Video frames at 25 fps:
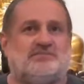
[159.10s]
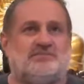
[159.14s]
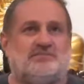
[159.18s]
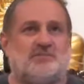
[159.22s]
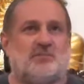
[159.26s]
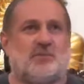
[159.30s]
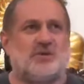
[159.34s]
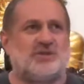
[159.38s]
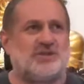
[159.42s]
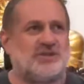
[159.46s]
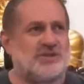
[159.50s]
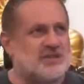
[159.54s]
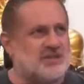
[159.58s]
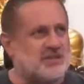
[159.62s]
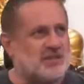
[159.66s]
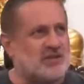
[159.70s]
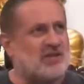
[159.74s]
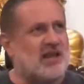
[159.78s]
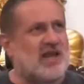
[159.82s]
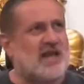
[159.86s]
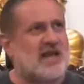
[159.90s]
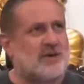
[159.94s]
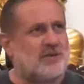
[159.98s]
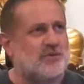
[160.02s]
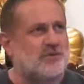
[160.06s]
which is the
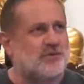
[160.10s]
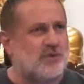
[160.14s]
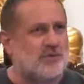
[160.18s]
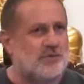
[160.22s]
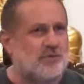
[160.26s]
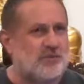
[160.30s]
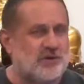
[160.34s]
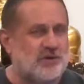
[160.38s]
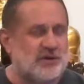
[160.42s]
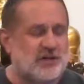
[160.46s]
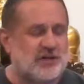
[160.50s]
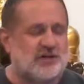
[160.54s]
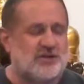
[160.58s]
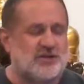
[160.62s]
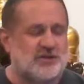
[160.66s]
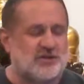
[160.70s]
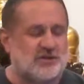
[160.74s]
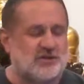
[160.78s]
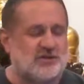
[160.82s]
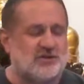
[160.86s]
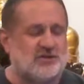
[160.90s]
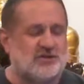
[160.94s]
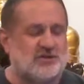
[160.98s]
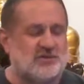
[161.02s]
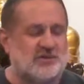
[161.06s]
language we're pretty
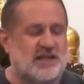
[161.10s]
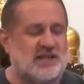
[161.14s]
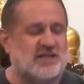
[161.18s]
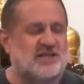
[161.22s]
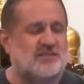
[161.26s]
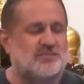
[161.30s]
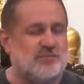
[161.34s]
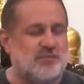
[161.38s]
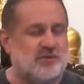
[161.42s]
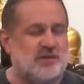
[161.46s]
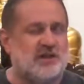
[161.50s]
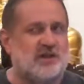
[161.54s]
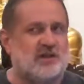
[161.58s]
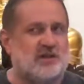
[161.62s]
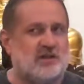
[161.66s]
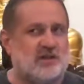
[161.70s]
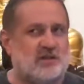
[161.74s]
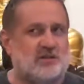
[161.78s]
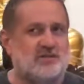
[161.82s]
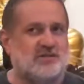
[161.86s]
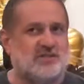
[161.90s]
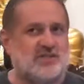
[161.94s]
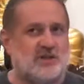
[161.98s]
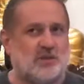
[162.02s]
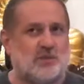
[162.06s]
sure that's pretty
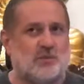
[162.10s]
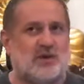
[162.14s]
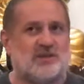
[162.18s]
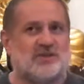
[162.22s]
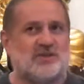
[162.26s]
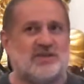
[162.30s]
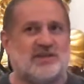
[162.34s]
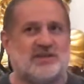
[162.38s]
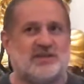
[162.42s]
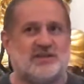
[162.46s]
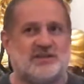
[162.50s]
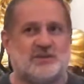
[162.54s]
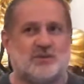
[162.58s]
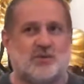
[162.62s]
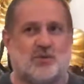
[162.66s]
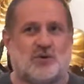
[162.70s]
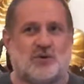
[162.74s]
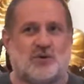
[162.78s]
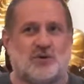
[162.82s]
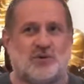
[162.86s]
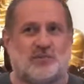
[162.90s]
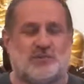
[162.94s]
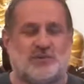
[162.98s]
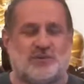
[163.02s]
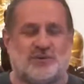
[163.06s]
close to what the
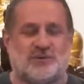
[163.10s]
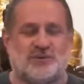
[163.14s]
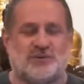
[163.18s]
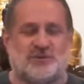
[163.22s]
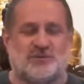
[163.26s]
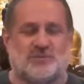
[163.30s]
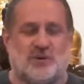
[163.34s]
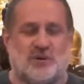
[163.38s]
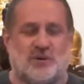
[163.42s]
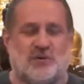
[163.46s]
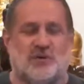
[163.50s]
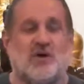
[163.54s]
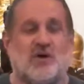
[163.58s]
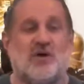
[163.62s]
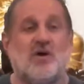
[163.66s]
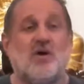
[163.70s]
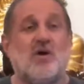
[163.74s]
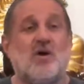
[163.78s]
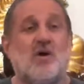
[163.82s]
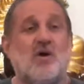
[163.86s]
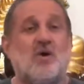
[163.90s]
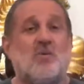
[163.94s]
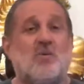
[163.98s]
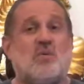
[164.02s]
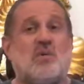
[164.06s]
historical Buddha spoke,
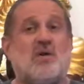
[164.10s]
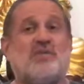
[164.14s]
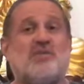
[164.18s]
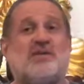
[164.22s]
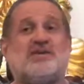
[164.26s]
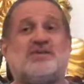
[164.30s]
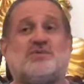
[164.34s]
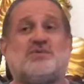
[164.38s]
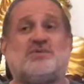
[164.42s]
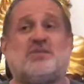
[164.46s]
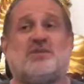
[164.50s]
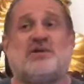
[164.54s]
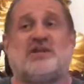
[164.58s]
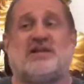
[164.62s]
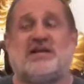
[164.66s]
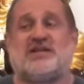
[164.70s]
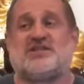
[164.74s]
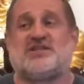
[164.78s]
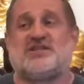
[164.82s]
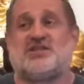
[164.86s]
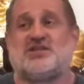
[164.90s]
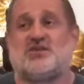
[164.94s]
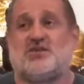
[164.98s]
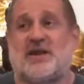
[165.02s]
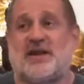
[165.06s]
when this word
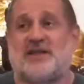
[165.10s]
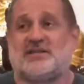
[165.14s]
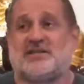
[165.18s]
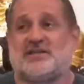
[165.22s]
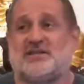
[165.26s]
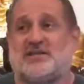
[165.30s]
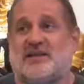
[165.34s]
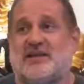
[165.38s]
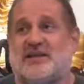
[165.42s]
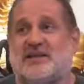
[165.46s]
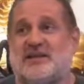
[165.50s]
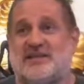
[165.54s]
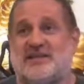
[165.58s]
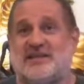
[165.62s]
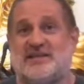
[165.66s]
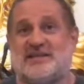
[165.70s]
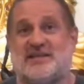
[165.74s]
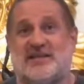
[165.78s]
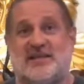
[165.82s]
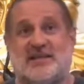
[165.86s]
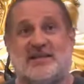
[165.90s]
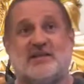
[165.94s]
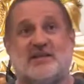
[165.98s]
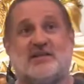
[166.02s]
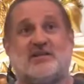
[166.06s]
gets translated into
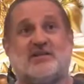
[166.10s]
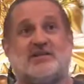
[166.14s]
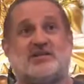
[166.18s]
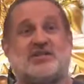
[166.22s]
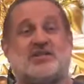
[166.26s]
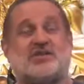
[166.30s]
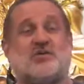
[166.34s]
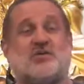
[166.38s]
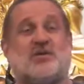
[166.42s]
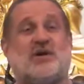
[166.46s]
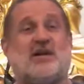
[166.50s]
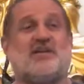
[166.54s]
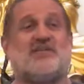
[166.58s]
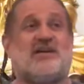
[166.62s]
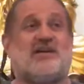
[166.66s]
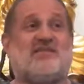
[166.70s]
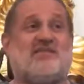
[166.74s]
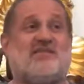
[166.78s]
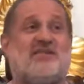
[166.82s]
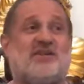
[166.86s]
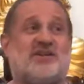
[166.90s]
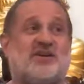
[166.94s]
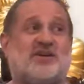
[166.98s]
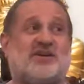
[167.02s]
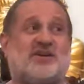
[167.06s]
English
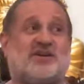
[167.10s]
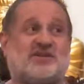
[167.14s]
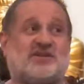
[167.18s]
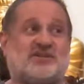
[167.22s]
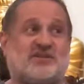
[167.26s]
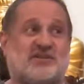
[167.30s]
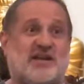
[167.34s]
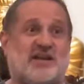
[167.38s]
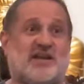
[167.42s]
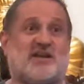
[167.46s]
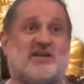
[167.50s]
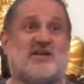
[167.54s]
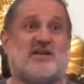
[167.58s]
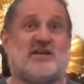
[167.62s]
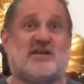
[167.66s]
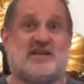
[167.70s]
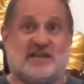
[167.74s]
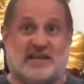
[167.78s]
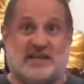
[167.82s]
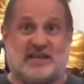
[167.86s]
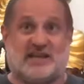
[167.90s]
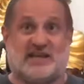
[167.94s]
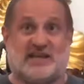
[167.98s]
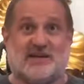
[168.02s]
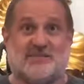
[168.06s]
2,500 years later,
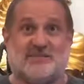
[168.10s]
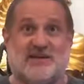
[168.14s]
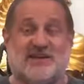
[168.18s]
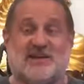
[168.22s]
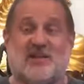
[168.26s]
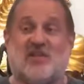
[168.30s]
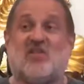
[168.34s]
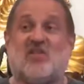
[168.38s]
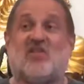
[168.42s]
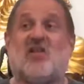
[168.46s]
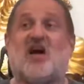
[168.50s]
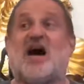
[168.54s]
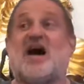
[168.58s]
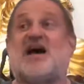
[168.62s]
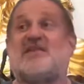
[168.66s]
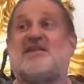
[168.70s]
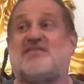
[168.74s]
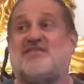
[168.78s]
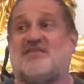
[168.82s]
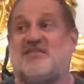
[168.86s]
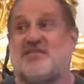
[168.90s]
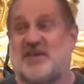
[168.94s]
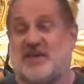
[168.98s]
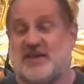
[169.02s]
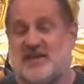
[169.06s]
it can mean a lot of
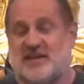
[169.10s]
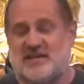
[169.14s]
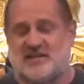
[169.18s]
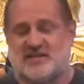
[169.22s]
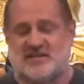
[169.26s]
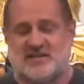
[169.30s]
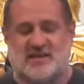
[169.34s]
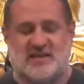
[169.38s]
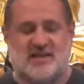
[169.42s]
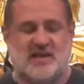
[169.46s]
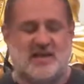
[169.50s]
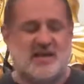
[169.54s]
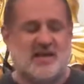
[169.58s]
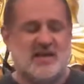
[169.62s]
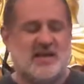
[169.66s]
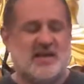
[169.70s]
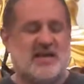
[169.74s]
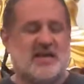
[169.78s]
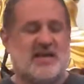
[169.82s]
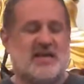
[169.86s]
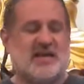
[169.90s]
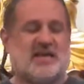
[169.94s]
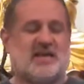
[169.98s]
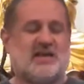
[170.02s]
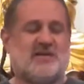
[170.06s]
things.
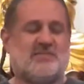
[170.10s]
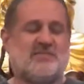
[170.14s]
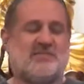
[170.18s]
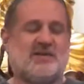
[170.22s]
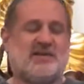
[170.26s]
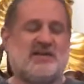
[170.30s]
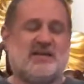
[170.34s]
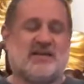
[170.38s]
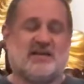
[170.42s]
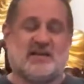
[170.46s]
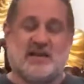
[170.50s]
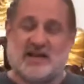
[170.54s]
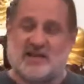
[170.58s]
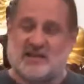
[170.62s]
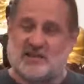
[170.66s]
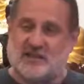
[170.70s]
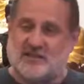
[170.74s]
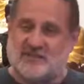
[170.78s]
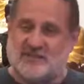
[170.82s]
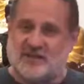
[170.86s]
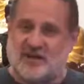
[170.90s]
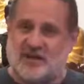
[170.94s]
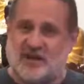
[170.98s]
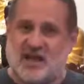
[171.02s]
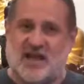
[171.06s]
It could mean like
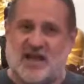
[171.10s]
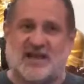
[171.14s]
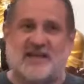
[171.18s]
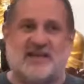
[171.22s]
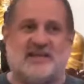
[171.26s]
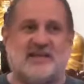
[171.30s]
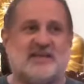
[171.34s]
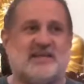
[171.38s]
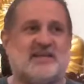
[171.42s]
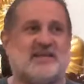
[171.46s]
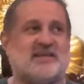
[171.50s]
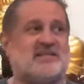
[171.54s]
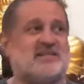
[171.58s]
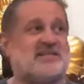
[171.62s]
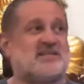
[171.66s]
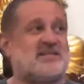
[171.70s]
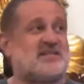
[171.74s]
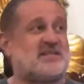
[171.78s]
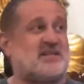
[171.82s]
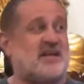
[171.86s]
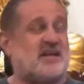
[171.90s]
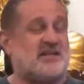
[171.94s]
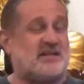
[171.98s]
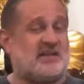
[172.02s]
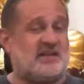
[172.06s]
loving kindness,
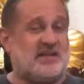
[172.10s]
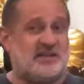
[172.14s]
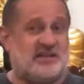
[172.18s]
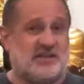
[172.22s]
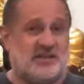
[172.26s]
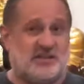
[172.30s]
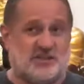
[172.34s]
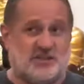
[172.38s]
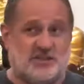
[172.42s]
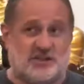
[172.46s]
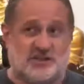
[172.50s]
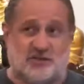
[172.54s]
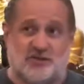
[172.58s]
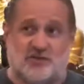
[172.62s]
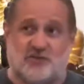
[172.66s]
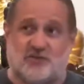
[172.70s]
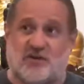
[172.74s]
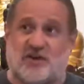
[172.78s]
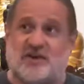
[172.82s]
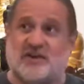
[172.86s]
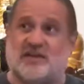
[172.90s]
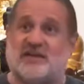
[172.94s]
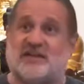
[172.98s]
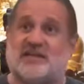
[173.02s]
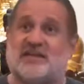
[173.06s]
unconditional
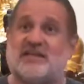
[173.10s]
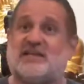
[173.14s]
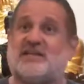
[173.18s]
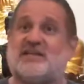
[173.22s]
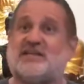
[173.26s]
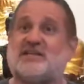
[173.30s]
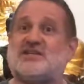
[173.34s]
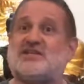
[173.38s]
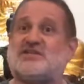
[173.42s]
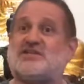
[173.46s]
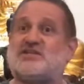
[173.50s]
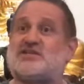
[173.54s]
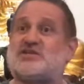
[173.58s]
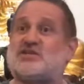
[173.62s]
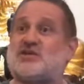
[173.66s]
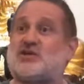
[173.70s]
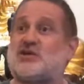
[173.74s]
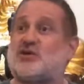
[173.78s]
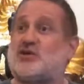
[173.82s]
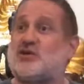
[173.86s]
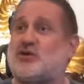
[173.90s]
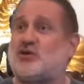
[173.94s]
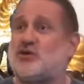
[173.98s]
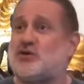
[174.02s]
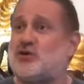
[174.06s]
friendliness,
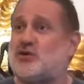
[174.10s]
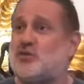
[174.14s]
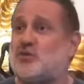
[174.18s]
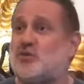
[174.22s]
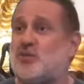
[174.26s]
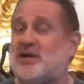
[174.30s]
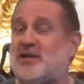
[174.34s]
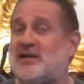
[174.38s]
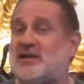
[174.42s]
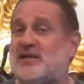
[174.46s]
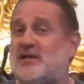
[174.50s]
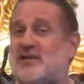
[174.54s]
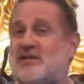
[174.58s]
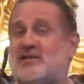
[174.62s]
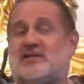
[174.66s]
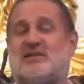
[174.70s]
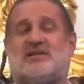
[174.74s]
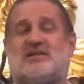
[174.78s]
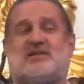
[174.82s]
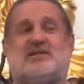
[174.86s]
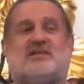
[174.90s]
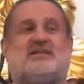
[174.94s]
goodwill.